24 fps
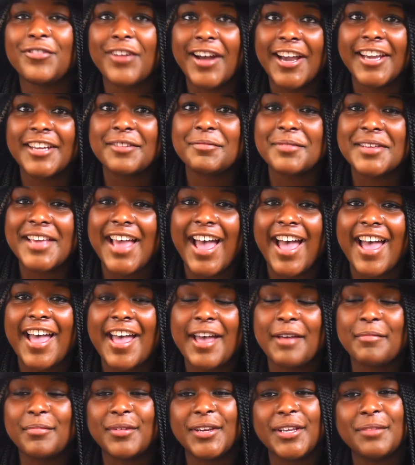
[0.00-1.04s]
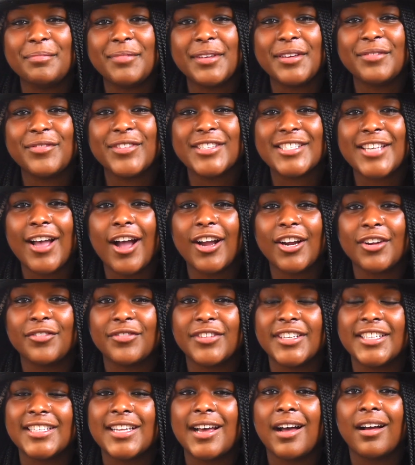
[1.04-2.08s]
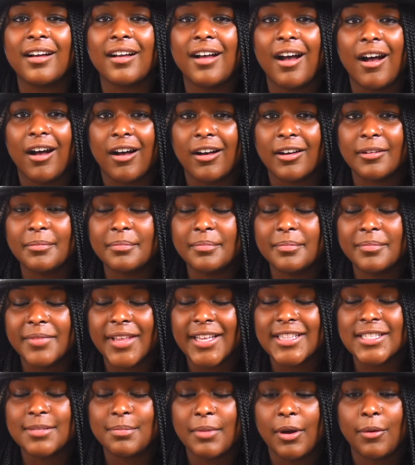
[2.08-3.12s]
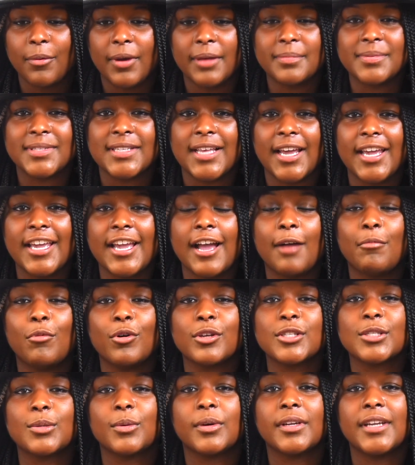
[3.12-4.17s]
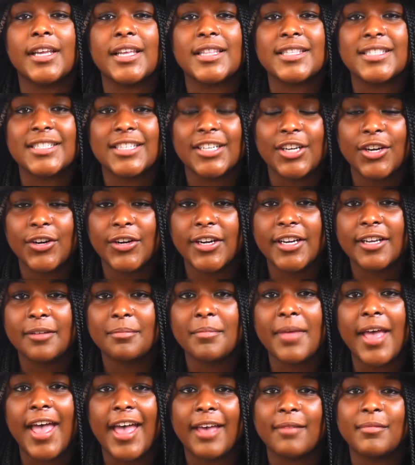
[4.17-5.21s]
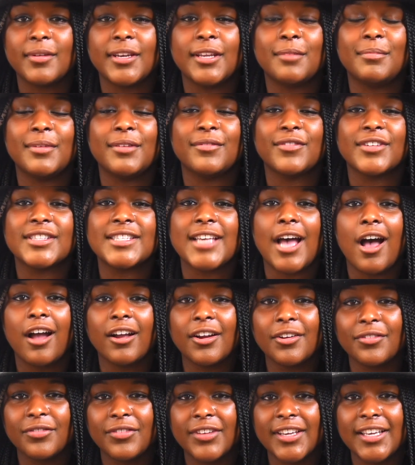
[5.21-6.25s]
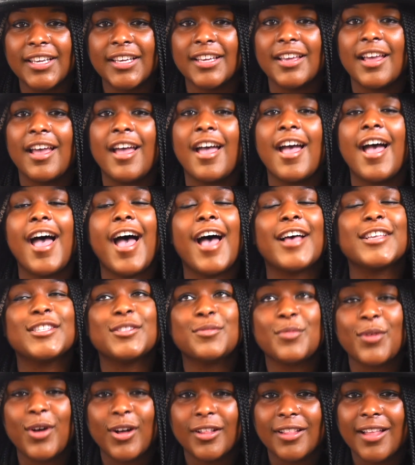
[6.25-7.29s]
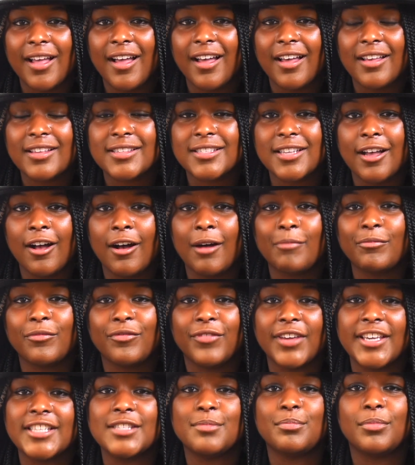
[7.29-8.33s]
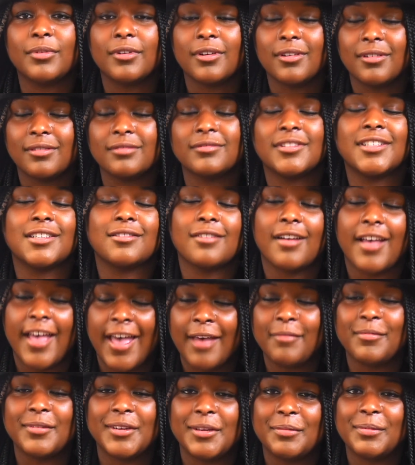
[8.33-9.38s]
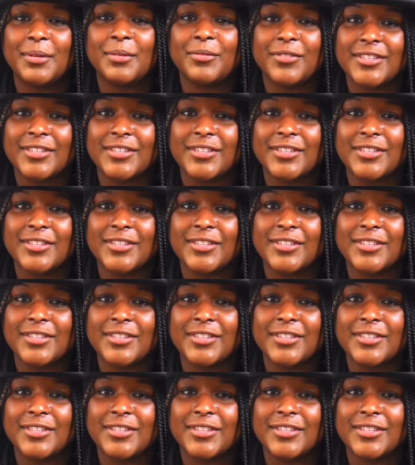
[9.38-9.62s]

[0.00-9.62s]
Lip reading: find me at ebonybphotography.com. That's my website. I'm also on Instagram, Ebony B Photography, as well as Facebook, Ebony B